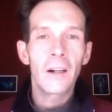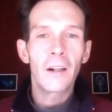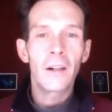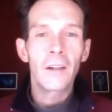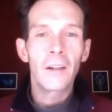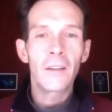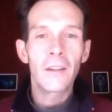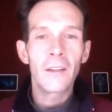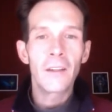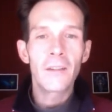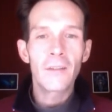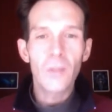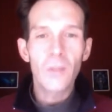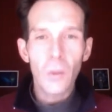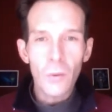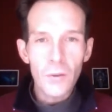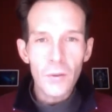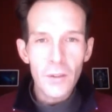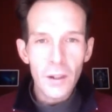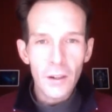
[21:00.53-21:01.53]
these
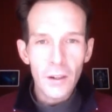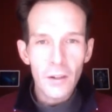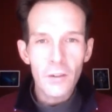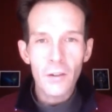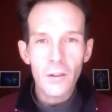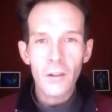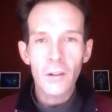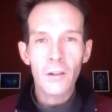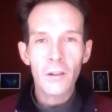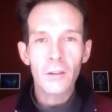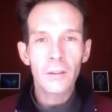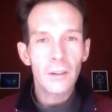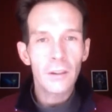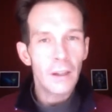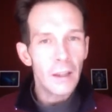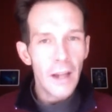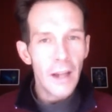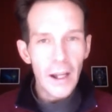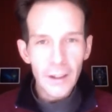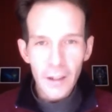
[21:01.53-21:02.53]
soul signatures,
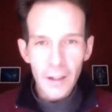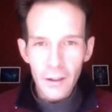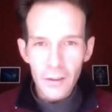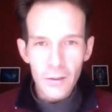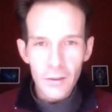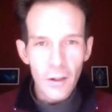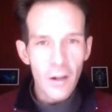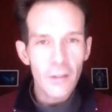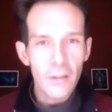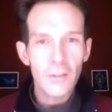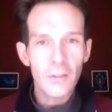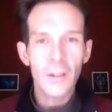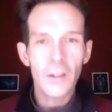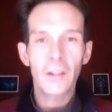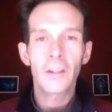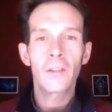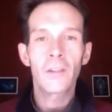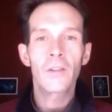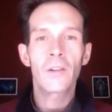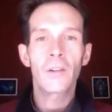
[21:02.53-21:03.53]
galactic star
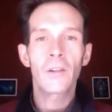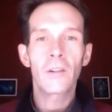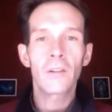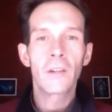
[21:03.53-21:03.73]
signatures,